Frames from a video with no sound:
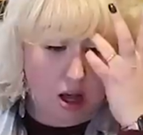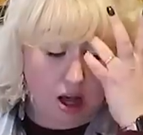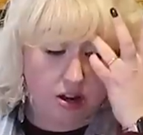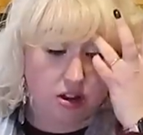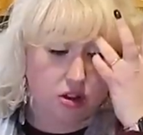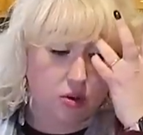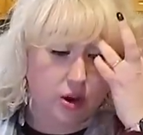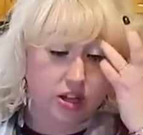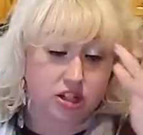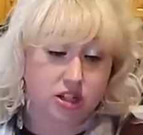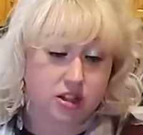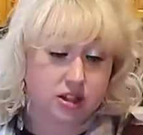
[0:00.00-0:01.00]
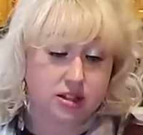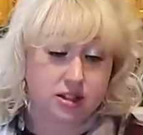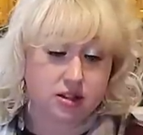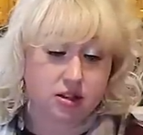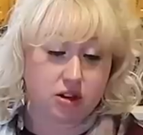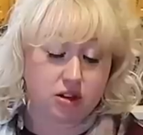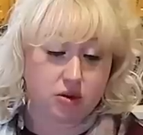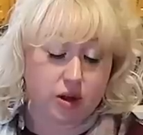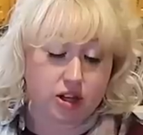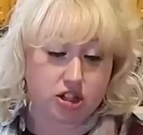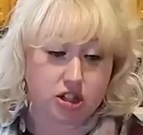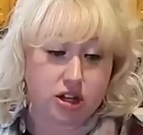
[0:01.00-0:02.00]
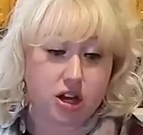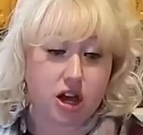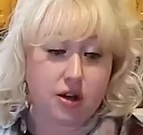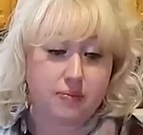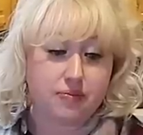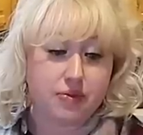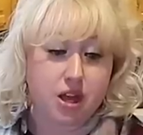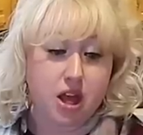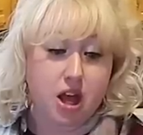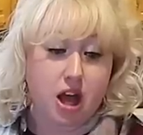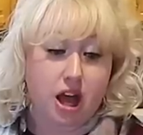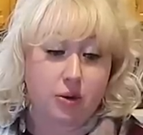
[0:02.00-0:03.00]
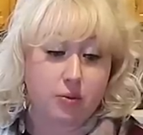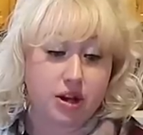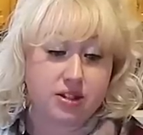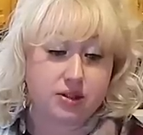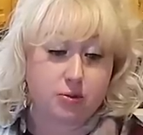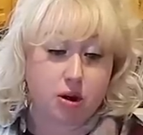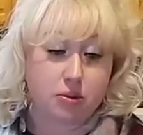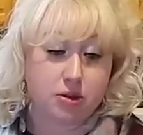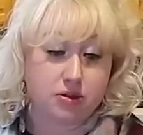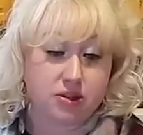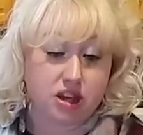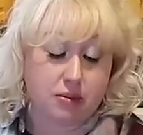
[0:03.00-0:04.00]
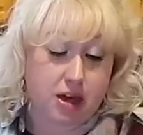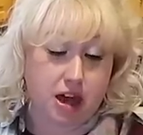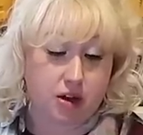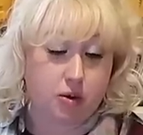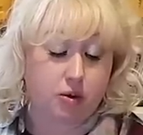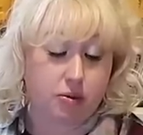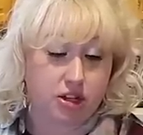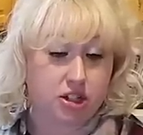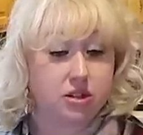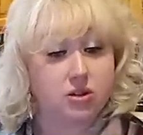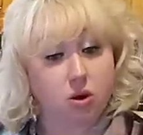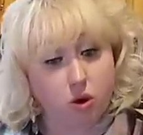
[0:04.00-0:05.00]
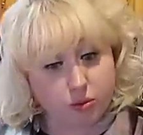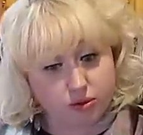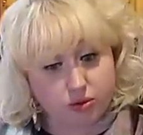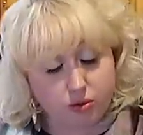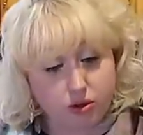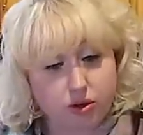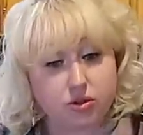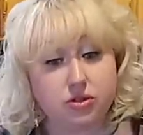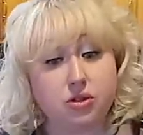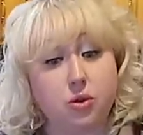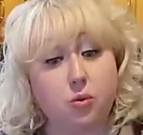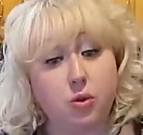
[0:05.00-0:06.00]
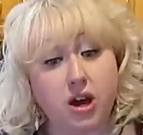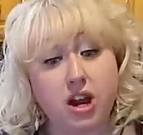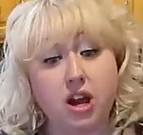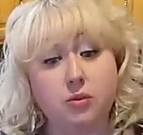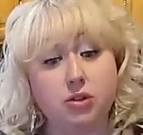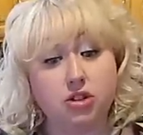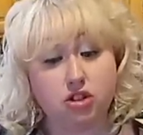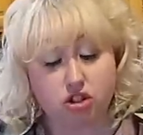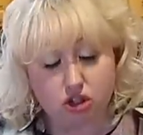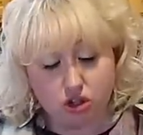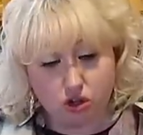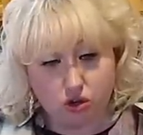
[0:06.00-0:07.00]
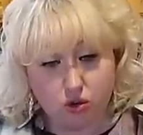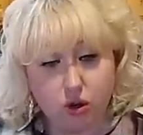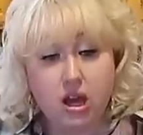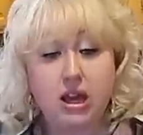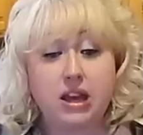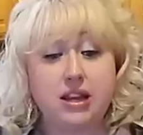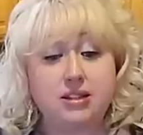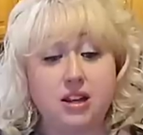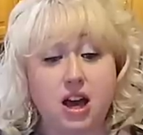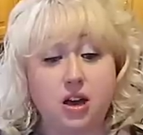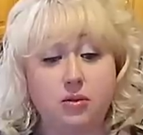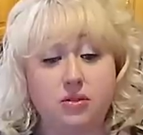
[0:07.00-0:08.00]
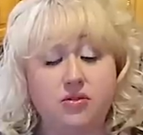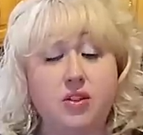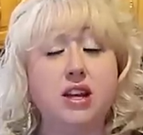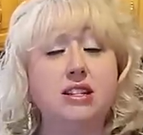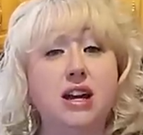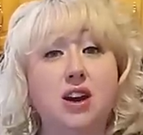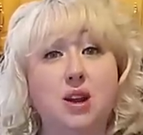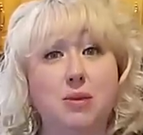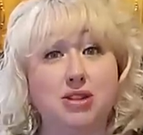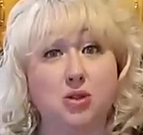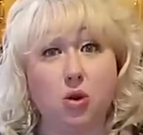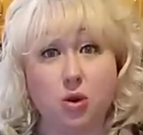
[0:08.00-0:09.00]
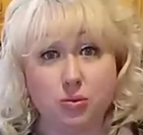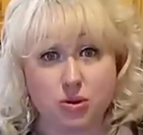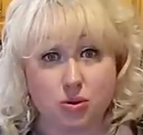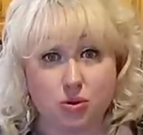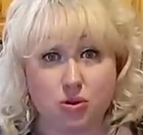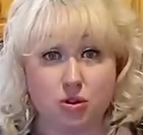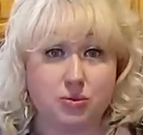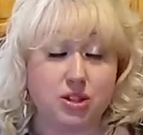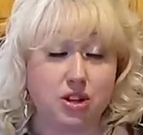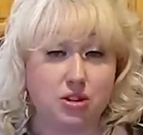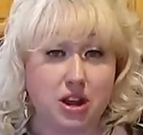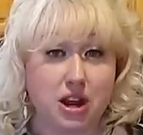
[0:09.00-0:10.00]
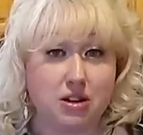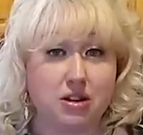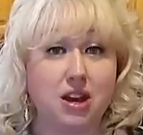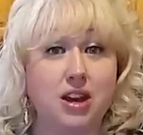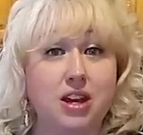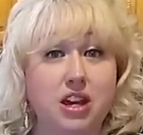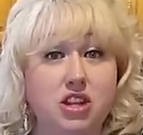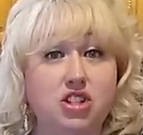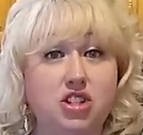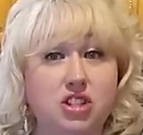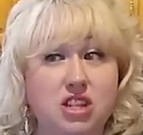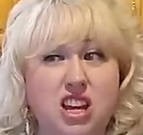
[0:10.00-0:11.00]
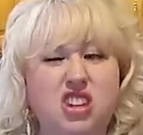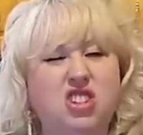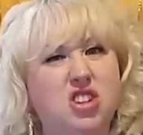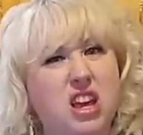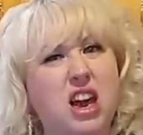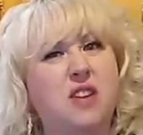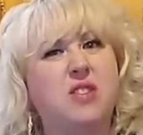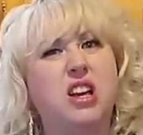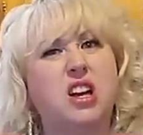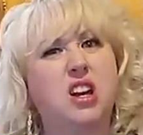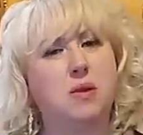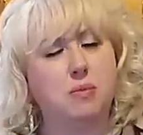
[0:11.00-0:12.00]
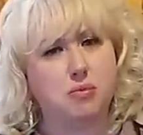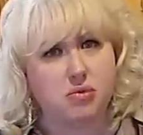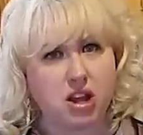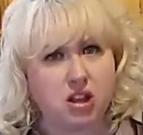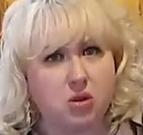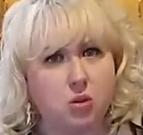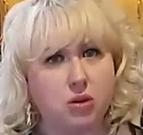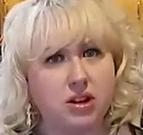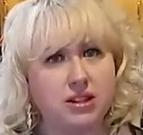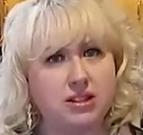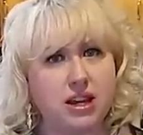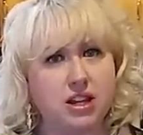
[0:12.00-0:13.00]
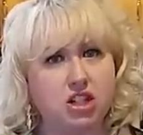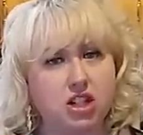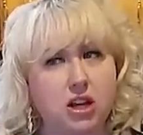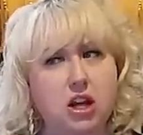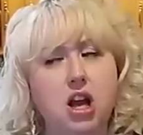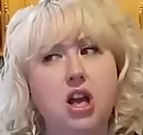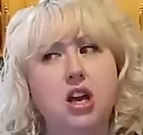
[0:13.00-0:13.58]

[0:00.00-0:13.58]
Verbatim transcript: Another question, this is a good question. Um, I run a small museum, how can we reach out to homeschoolers? So what I would do is I would find out about the homeschool groups in your area. Each state should have like an umbrella organization.